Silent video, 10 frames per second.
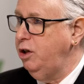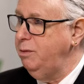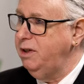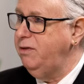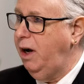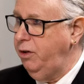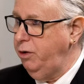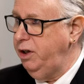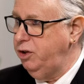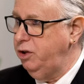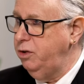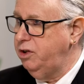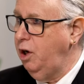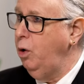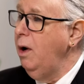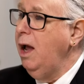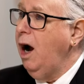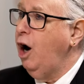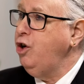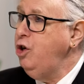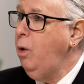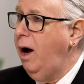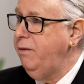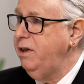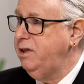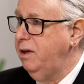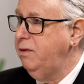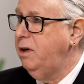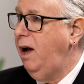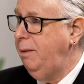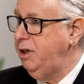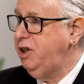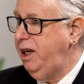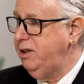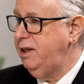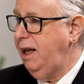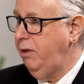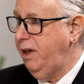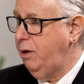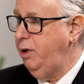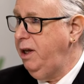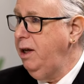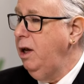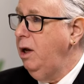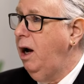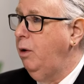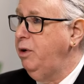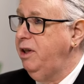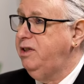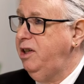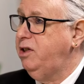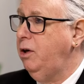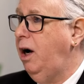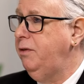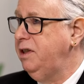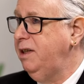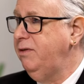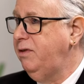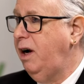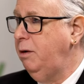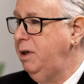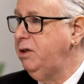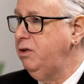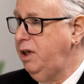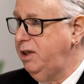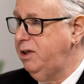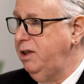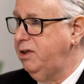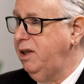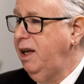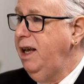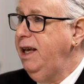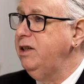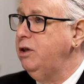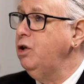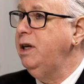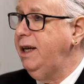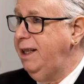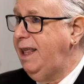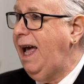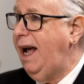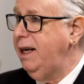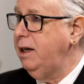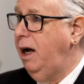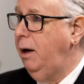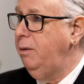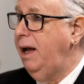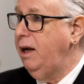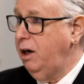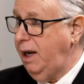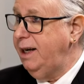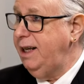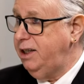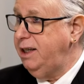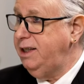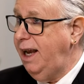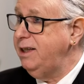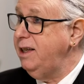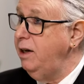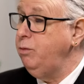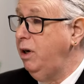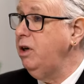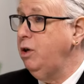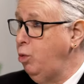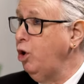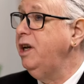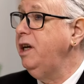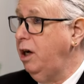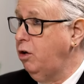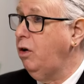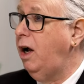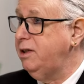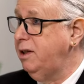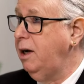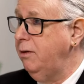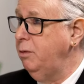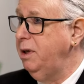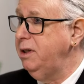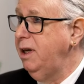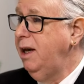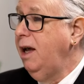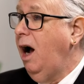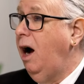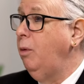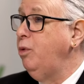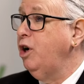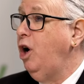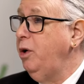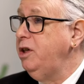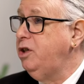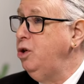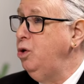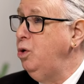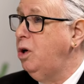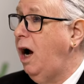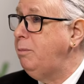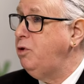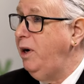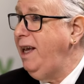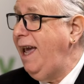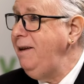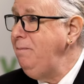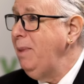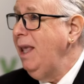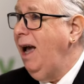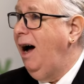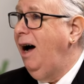terms of other issues. So, our new Office of Climate Change and Health Equity, uh, with its sister Office of Environmental Justice, is looking at that uh, at, at, HHS and really working across the government. Um, we're going to COP28 mm-hmm.